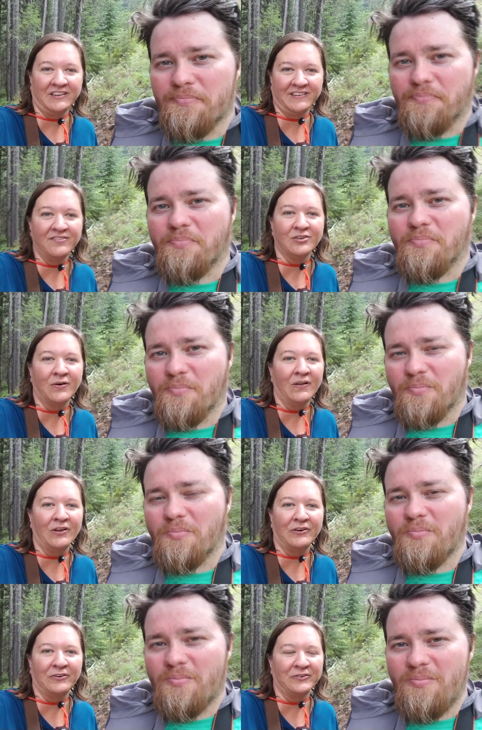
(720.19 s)
Speaker 1: leave you
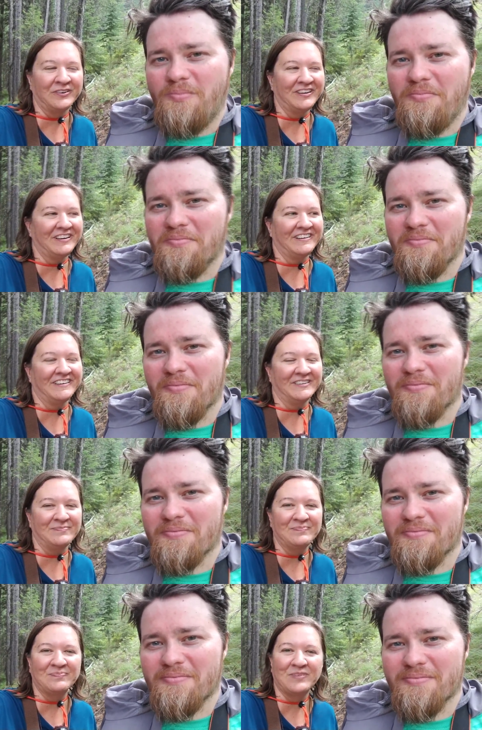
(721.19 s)
alone.
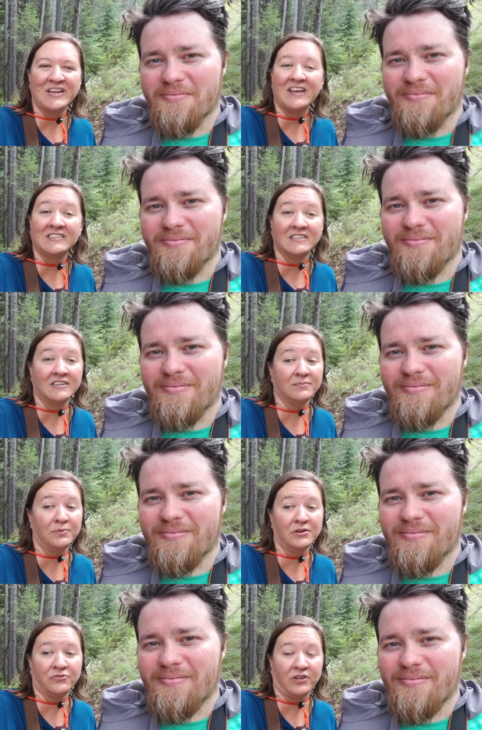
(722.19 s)
Um, but yeah, it's it's
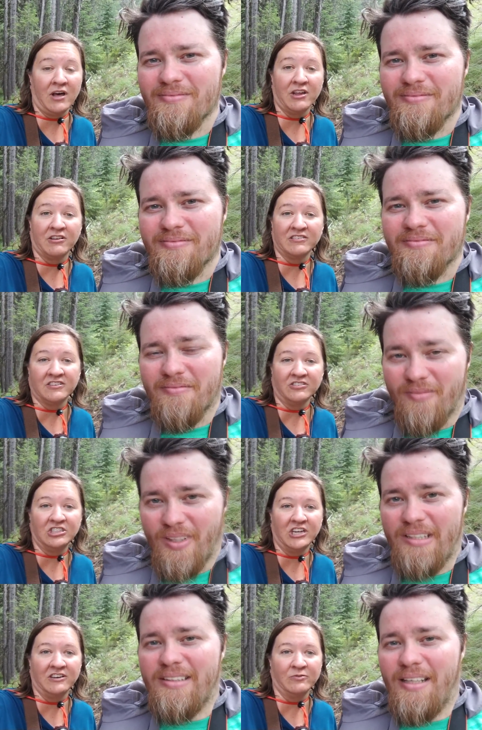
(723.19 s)
beautiful out here and it's all
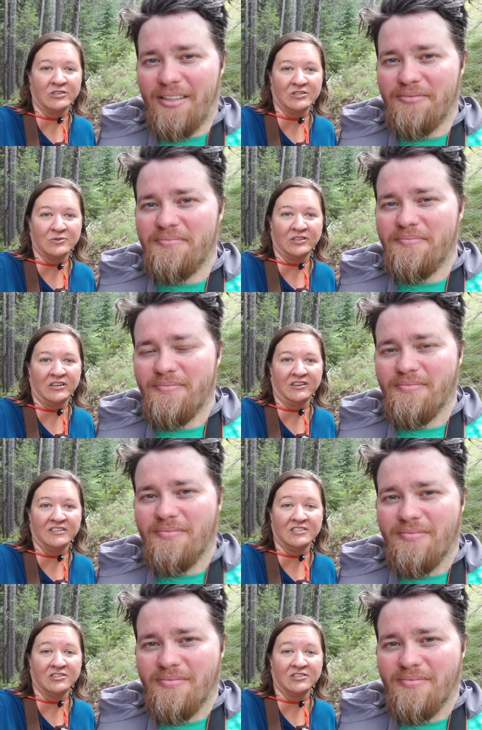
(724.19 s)
shaded, yeah. which is really nice.